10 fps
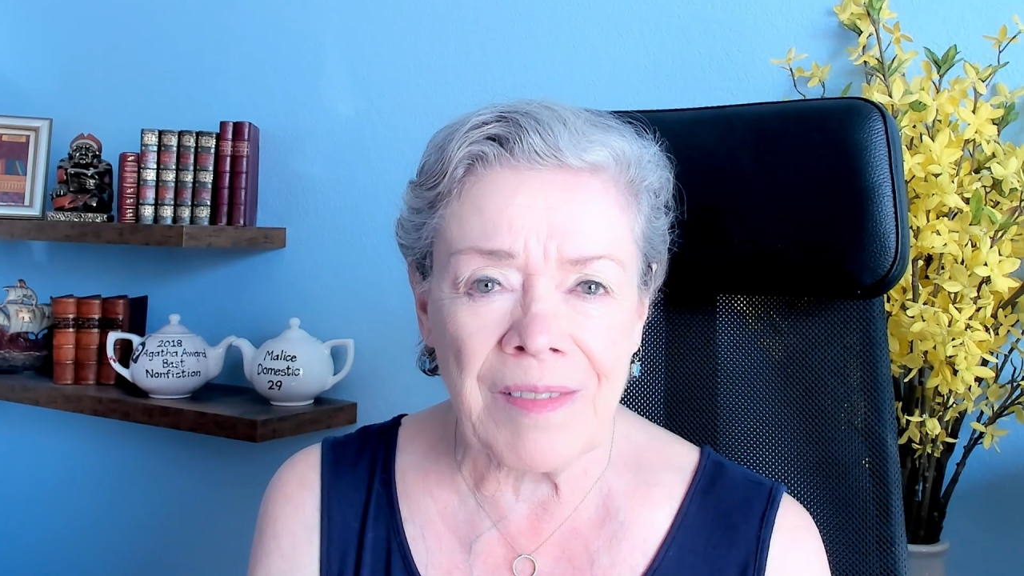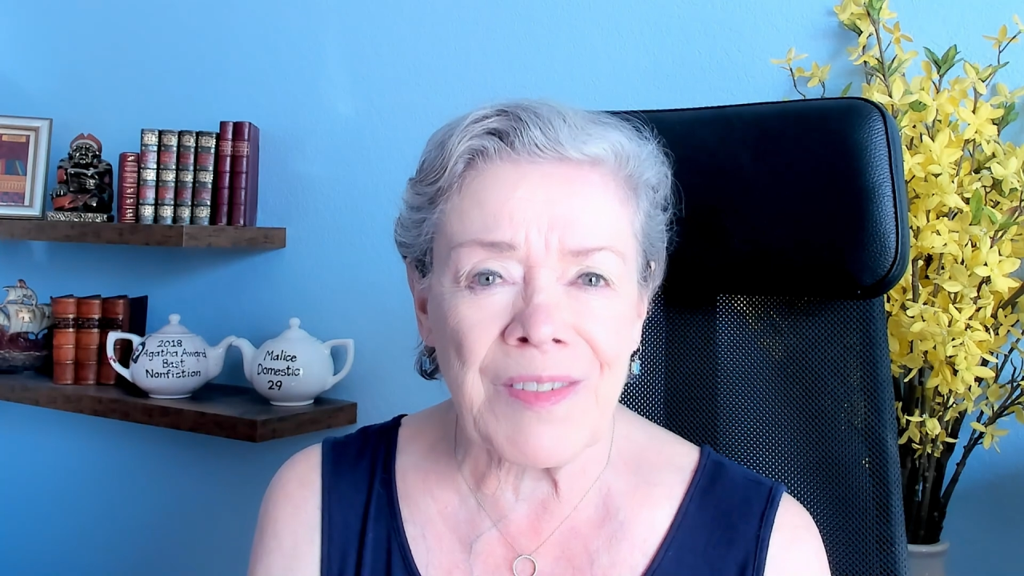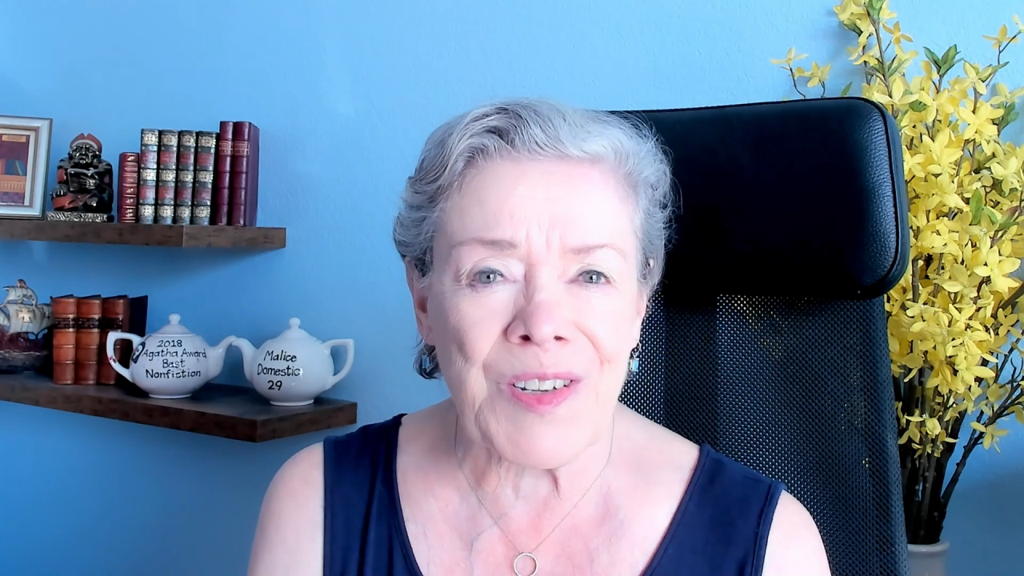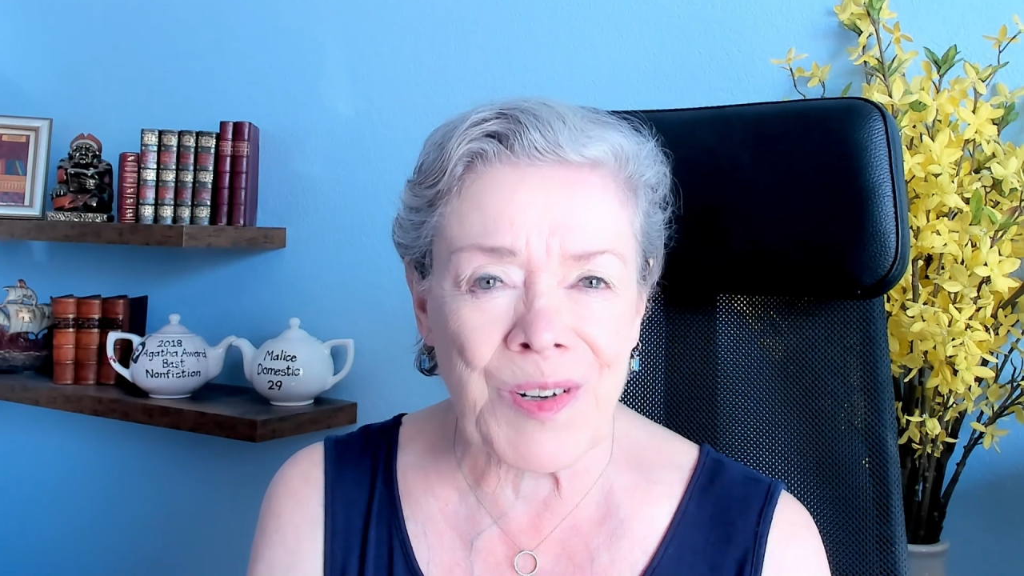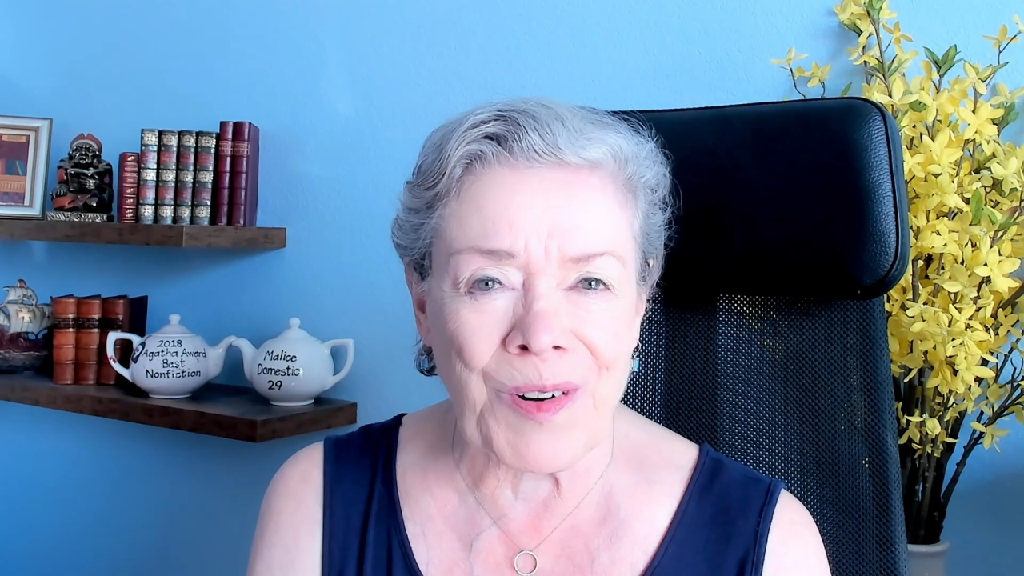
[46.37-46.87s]

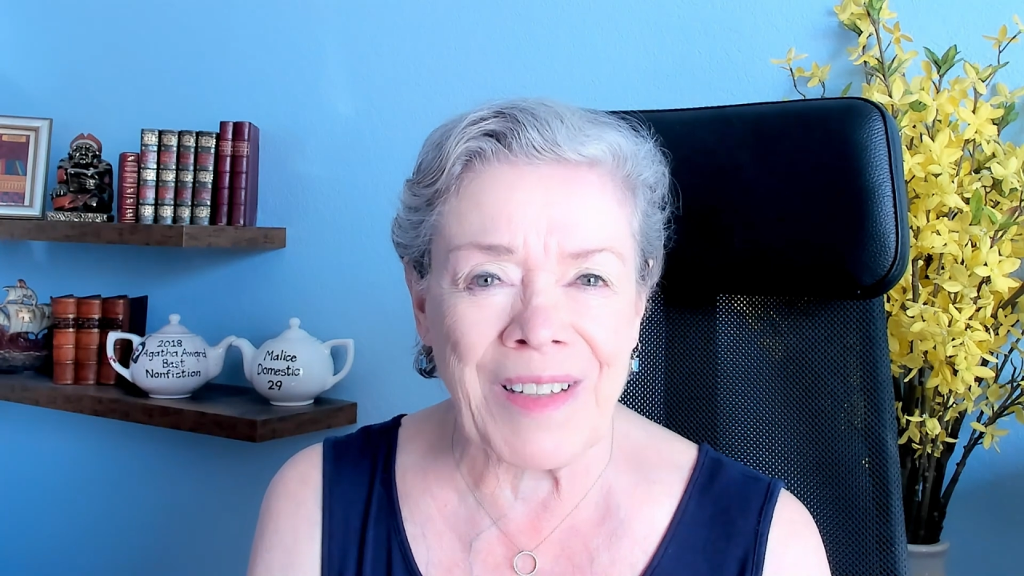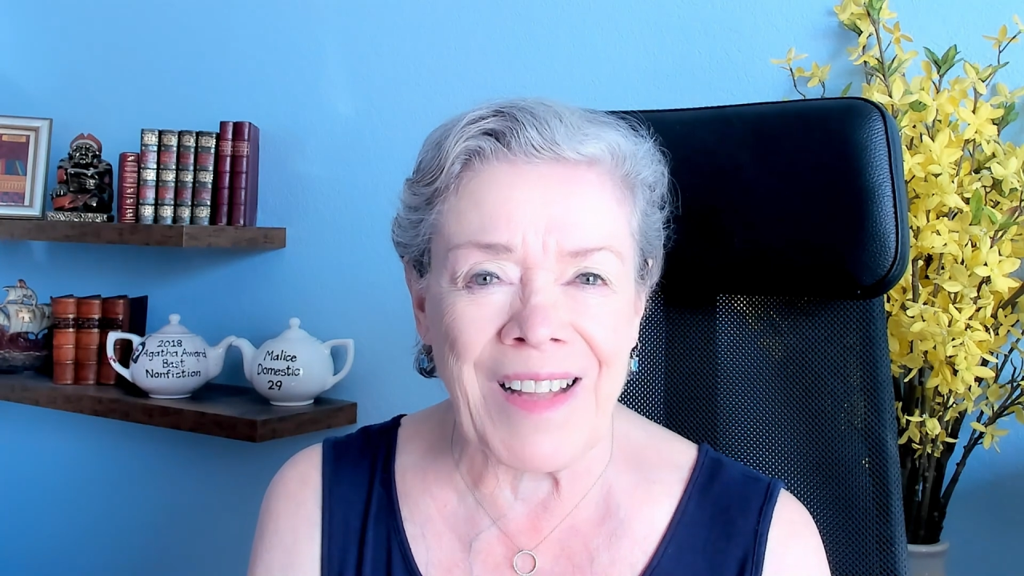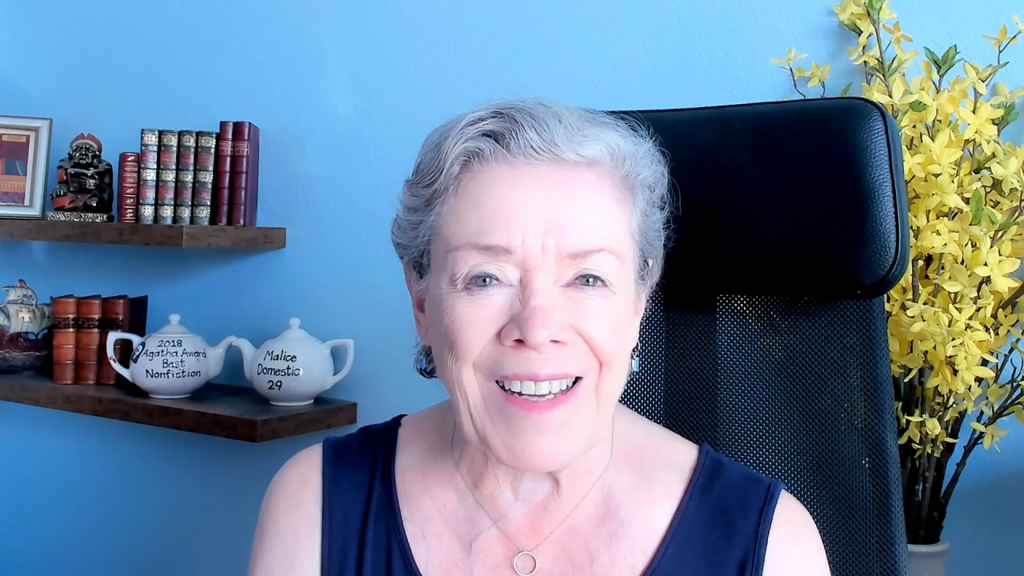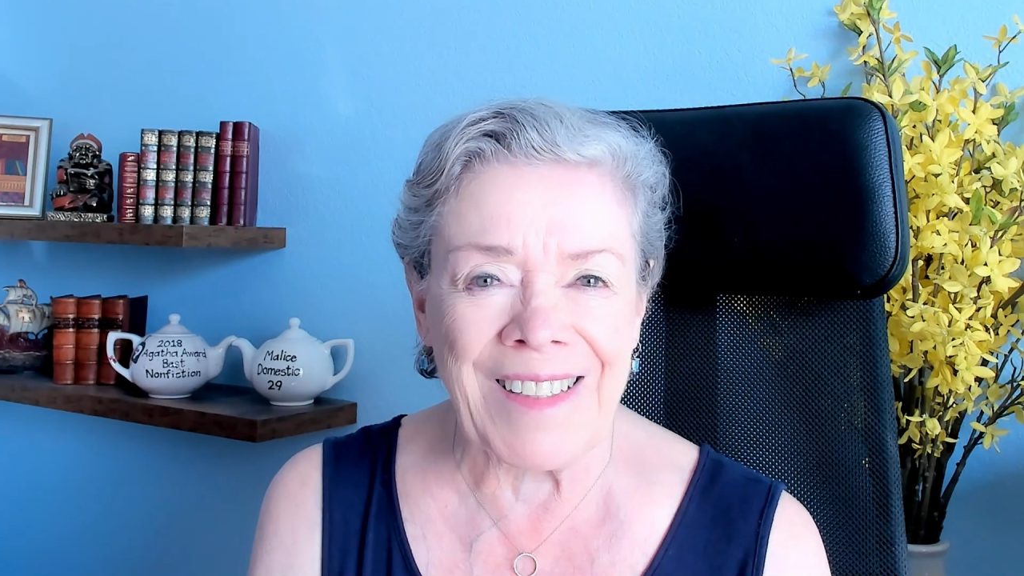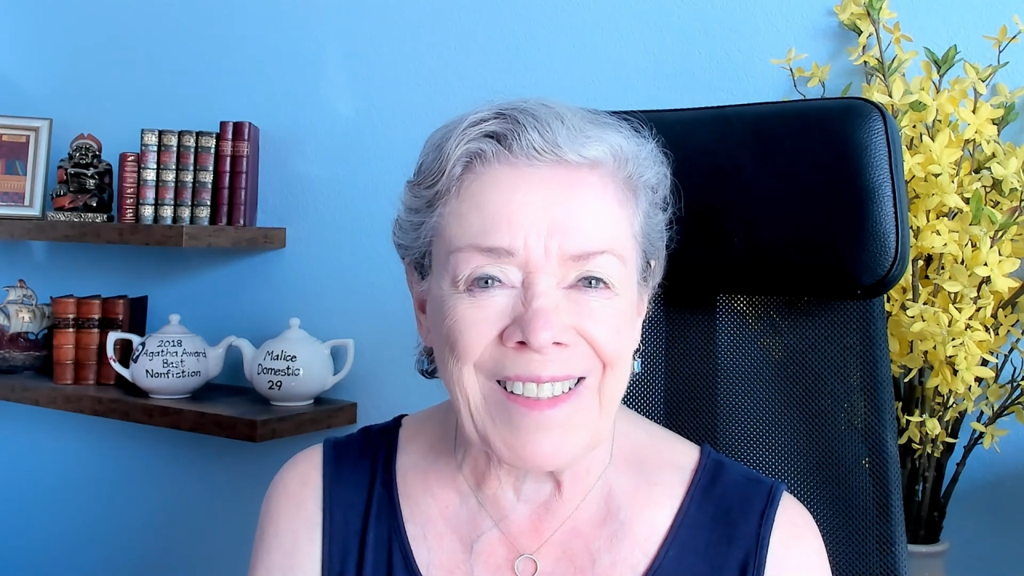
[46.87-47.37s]
the
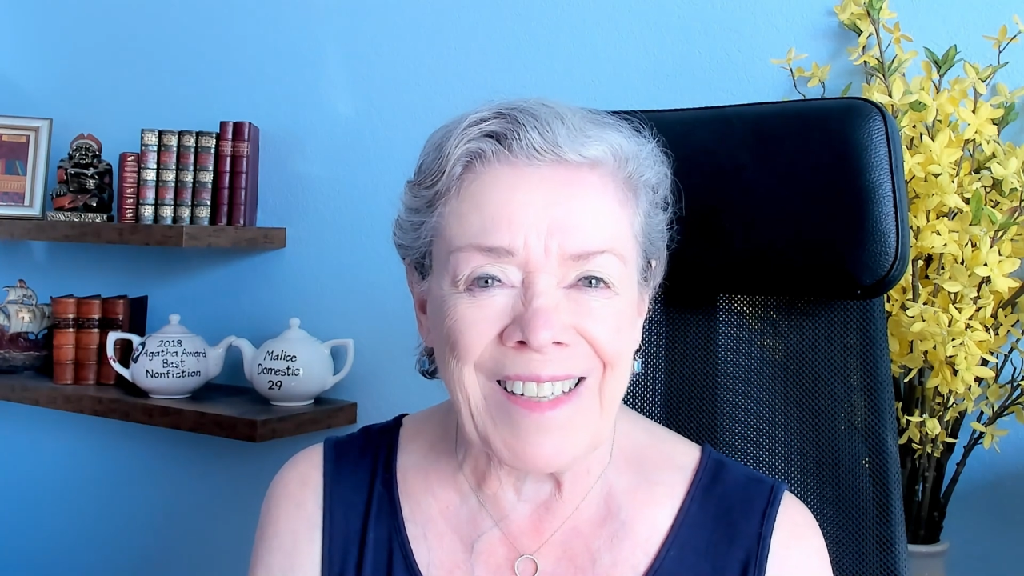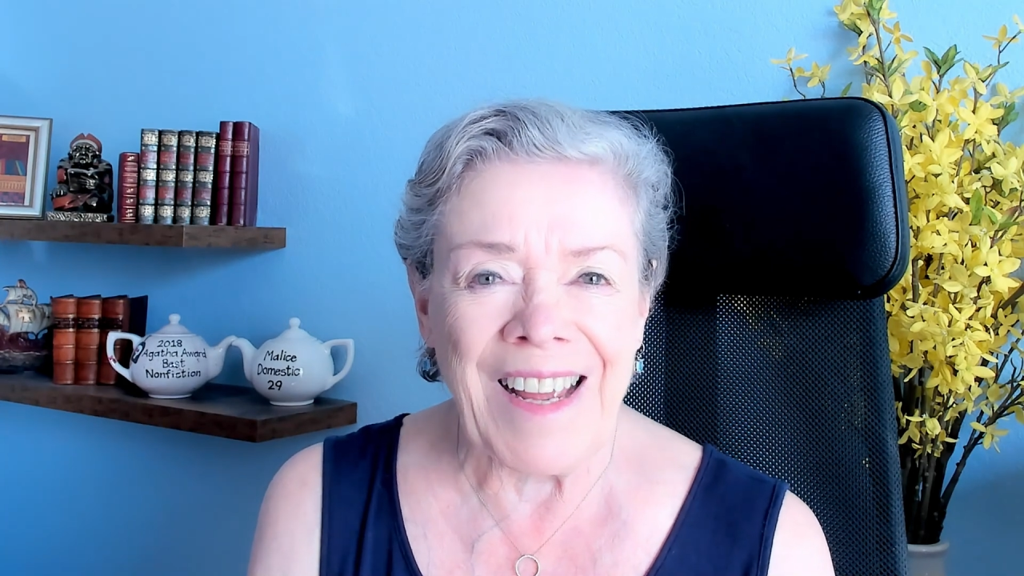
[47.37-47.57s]
storyline,